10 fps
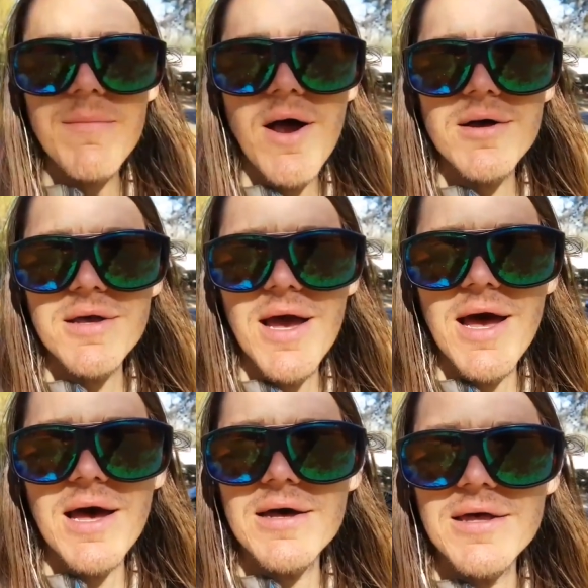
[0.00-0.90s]
hey Mark,
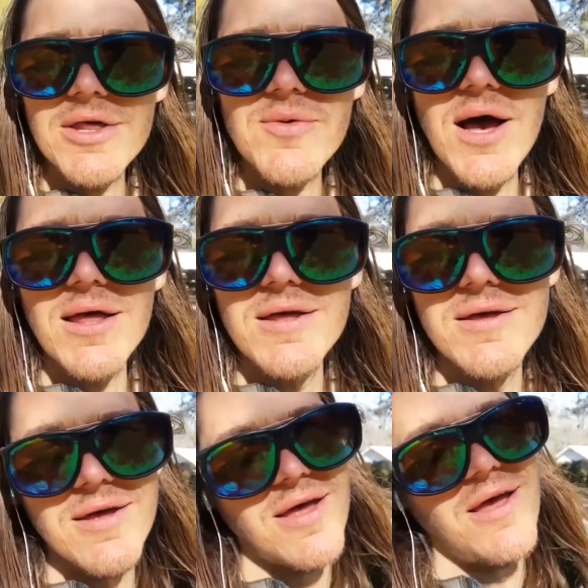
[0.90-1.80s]
uh, guess what?
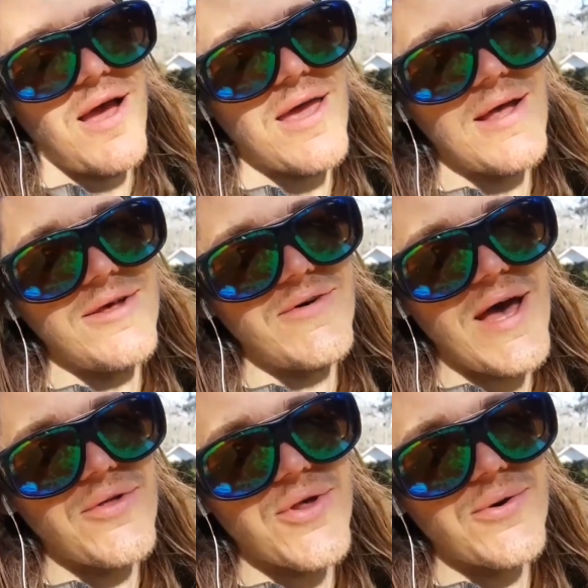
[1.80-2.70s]
I can't live
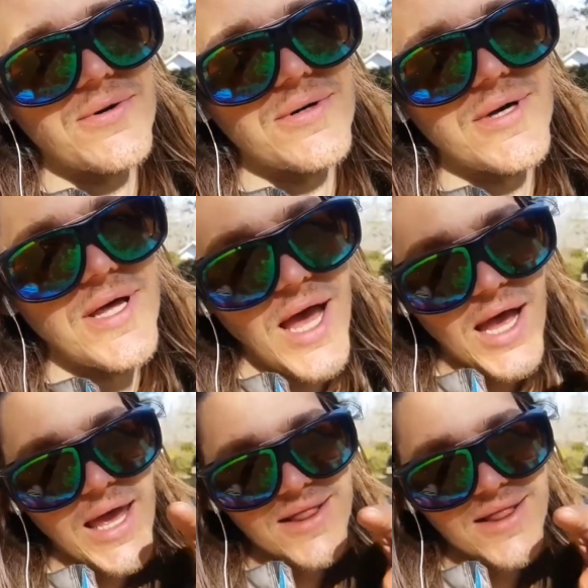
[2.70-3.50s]
without you. I